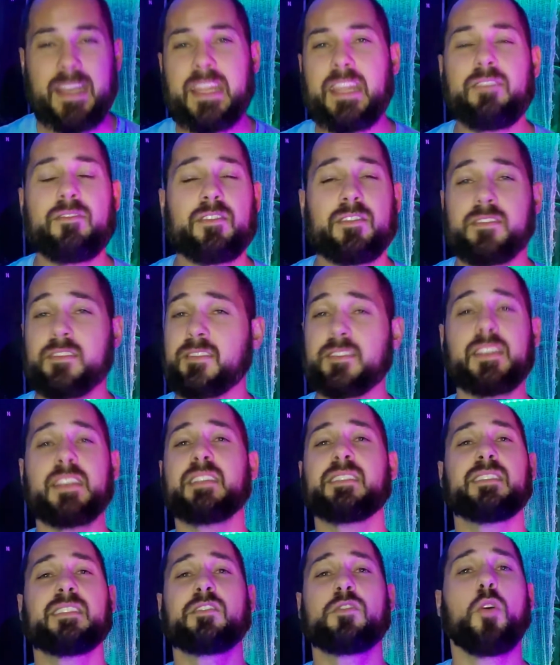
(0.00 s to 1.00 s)
even
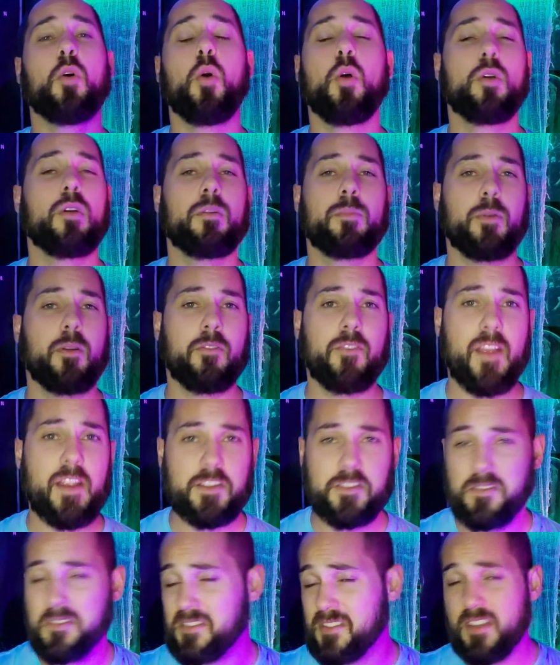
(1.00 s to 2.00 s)
seasoned horror
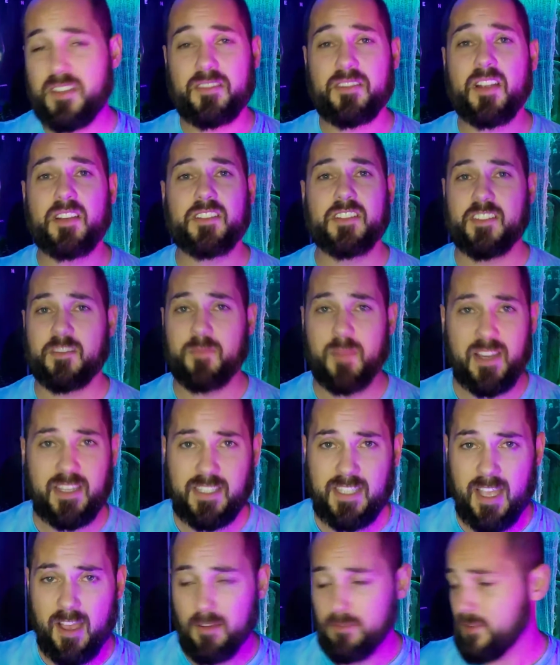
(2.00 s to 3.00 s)
professionals such as
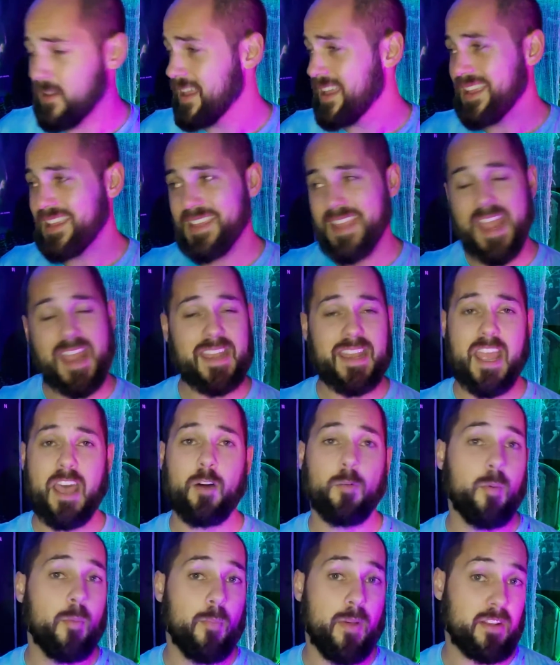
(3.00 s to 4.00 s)
myself can't
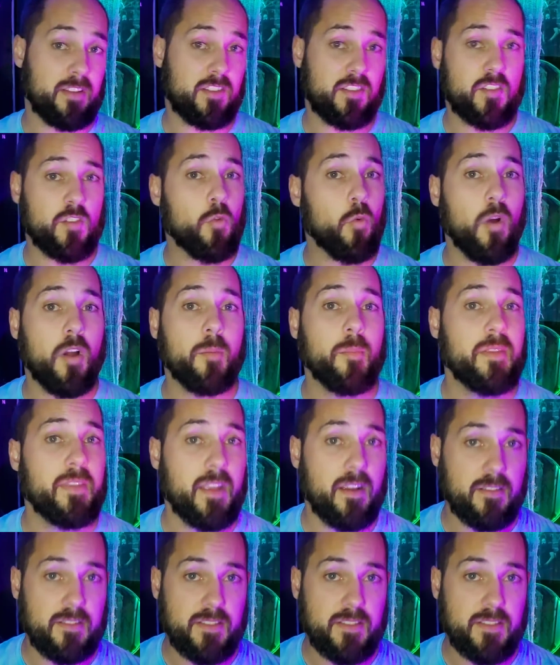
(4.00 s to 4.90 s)
help but squirm in their